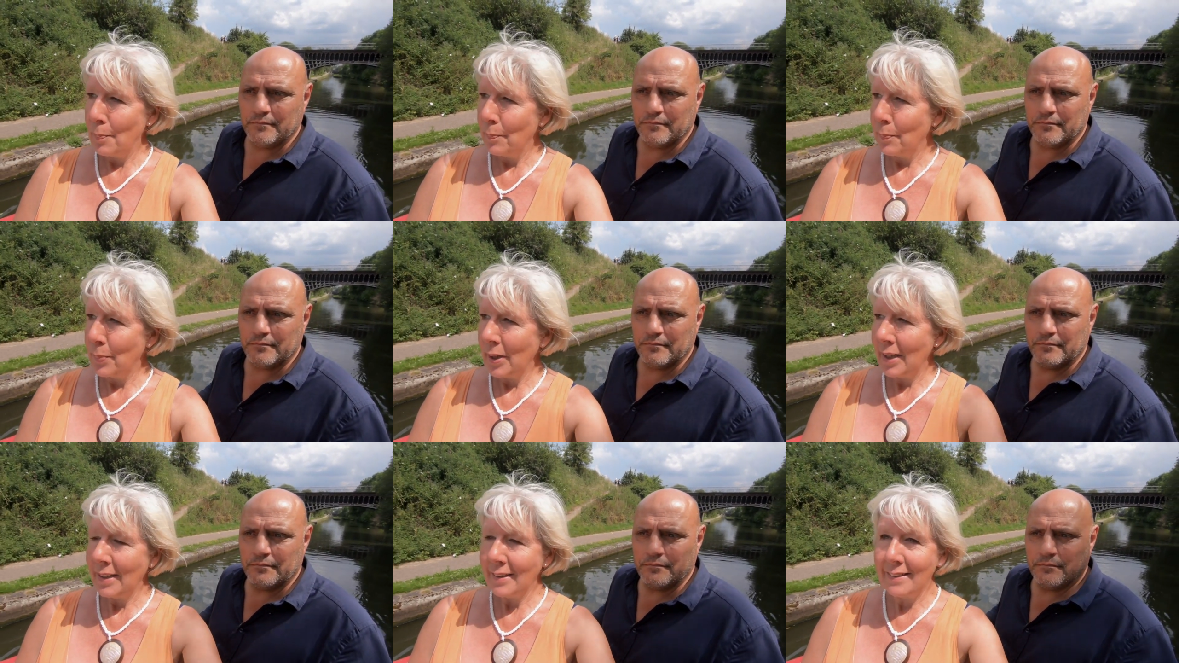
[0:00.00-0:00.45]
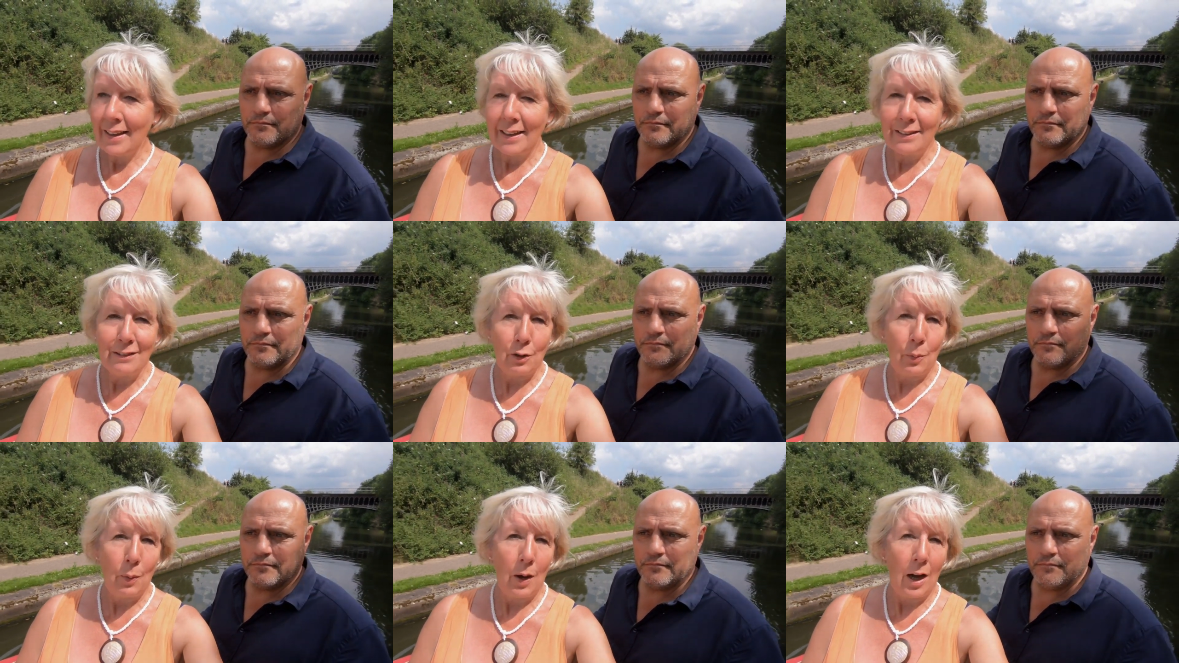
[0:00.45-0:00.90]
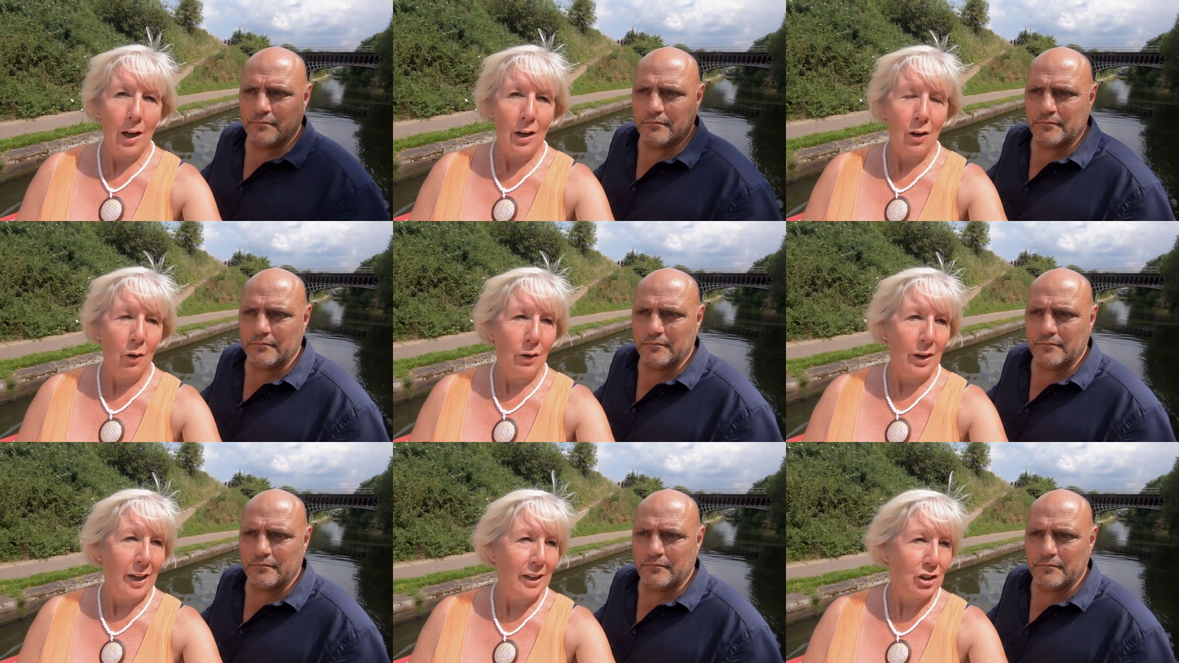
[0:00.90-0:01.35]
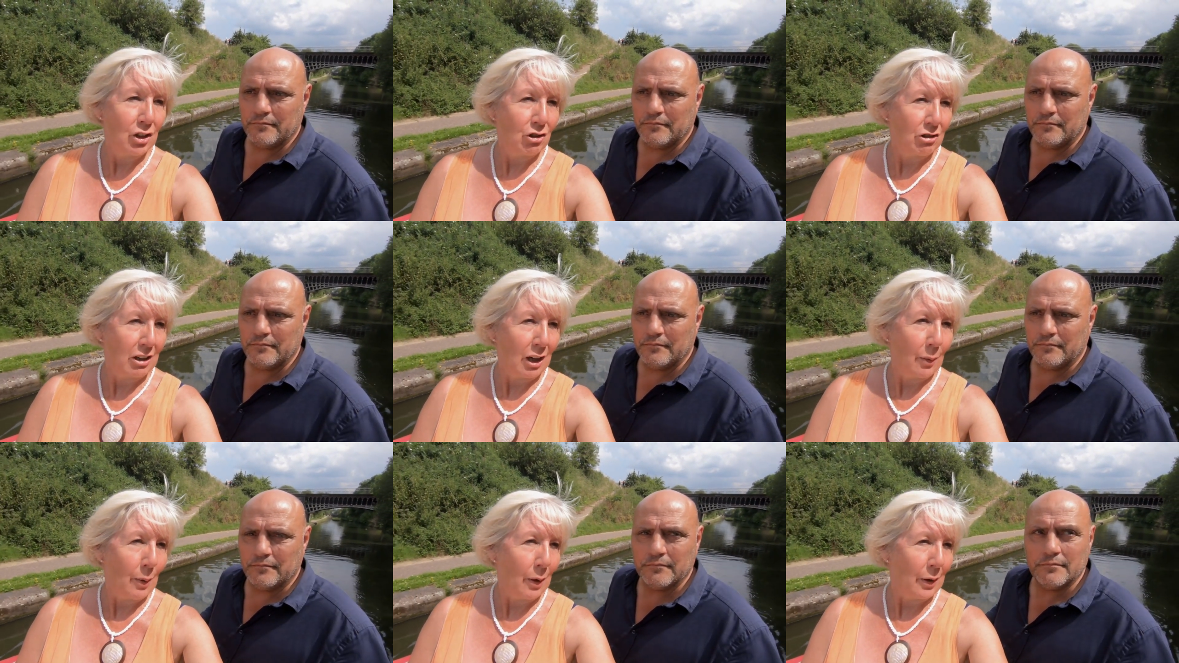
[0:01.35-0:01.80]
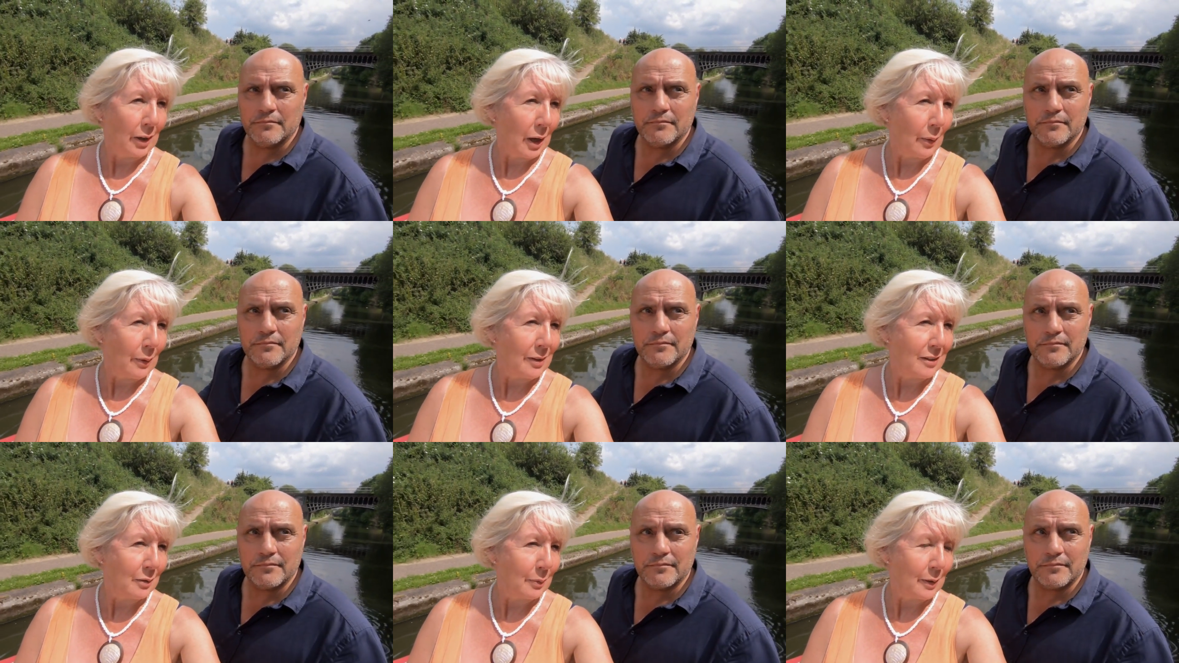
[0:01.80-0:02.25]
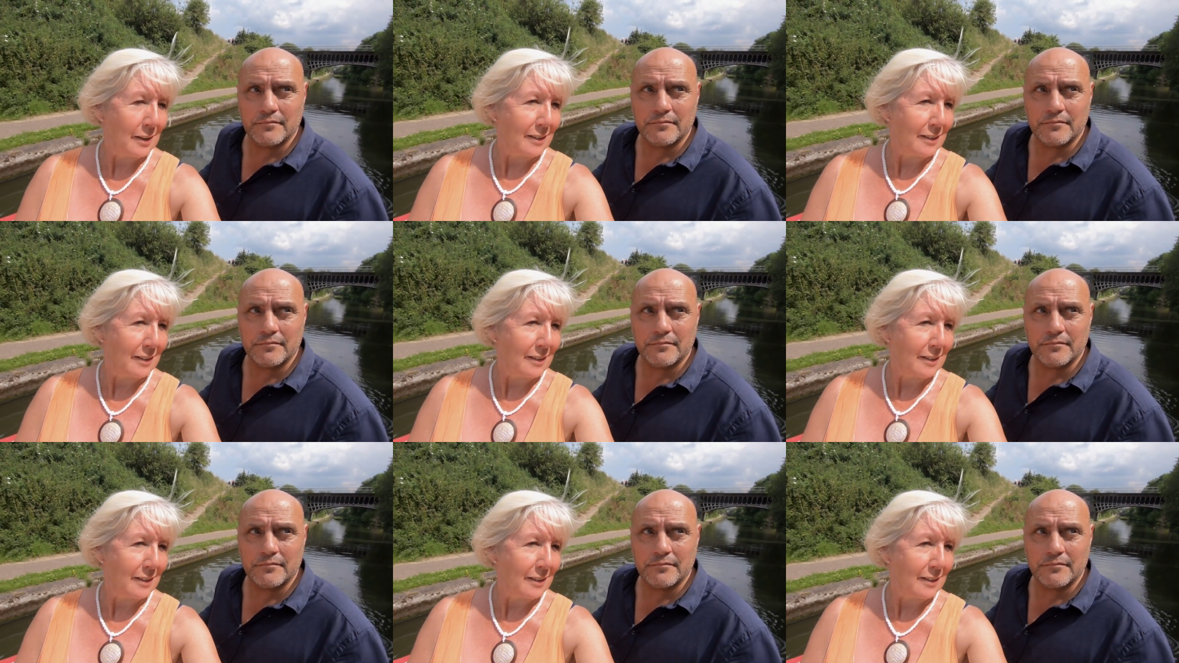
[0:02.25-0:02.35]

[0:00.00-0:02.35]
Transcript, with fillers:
Speaker 1: but it's had quite a long history. I won't go into it.